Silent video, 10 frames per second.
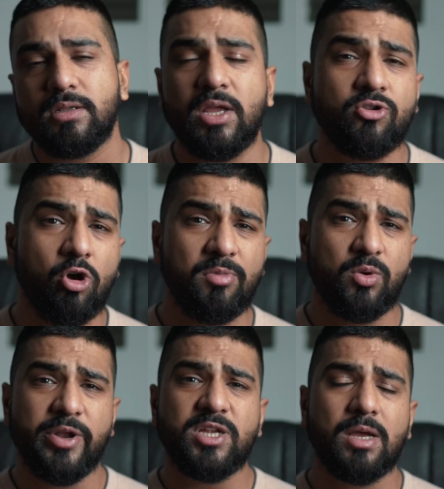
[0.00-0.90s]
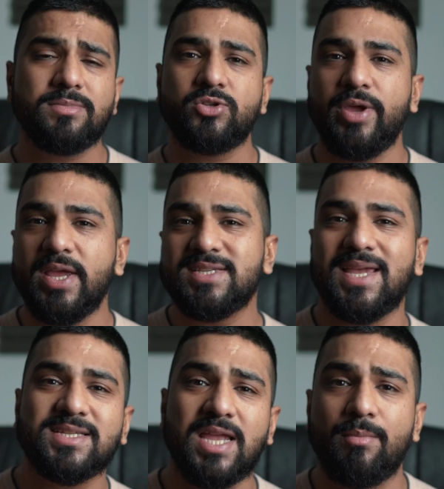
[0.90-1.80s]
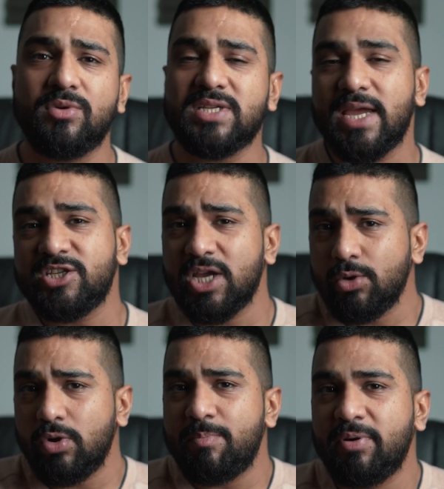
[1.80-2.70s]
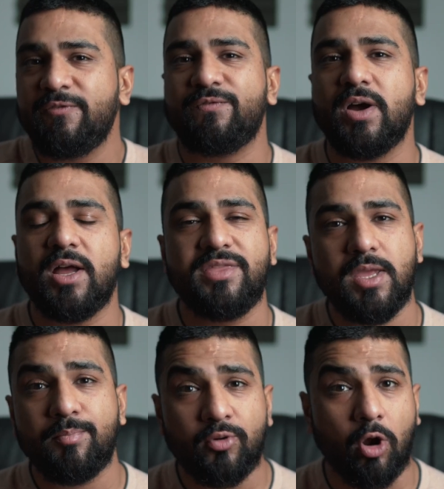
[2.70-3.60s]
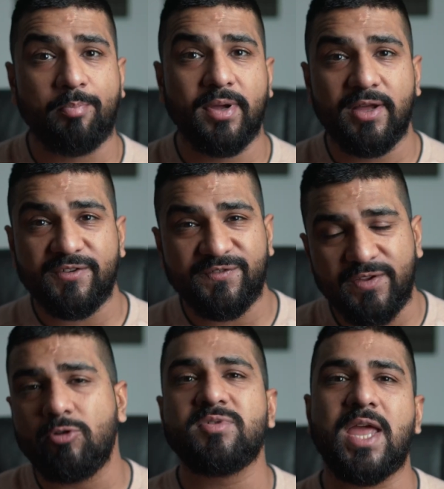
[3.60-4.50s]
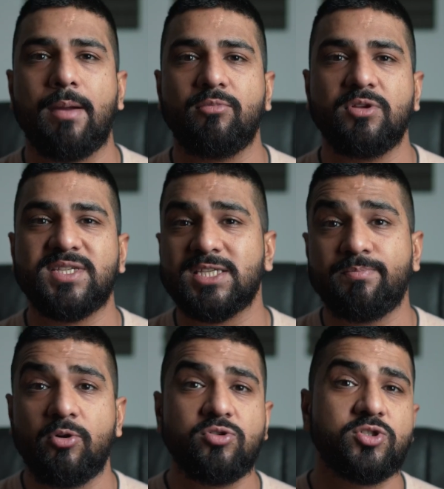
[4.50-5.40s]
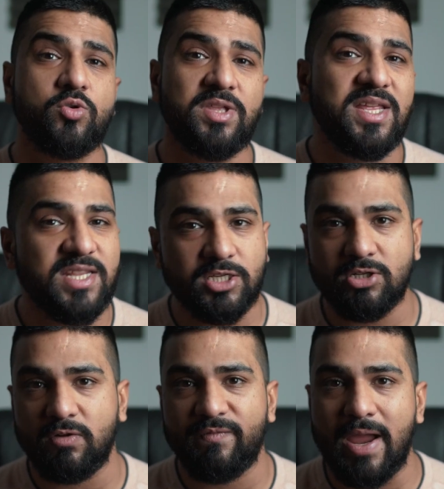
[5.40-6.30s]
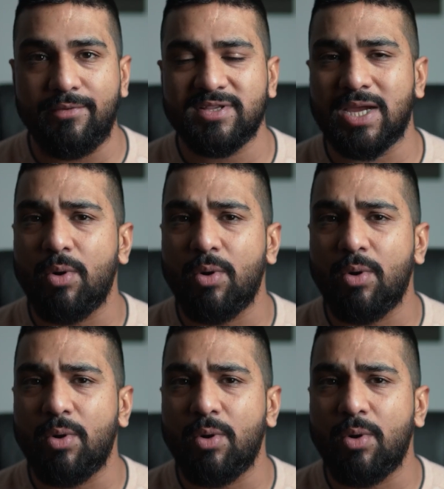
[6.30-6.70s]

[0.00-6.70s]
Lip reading: Now, normally when it comes to Instax cameras, I generally prefer the proper film cameras as opposed to the digital variants.